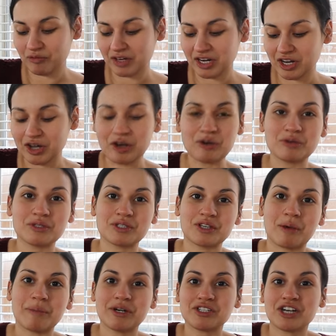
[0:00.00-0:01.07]
videos.
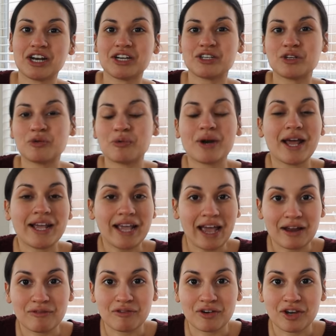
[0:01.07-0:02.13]
So I'm gonna try to do what I
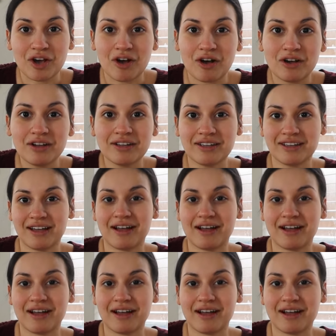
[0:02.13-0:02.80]
can for y'all.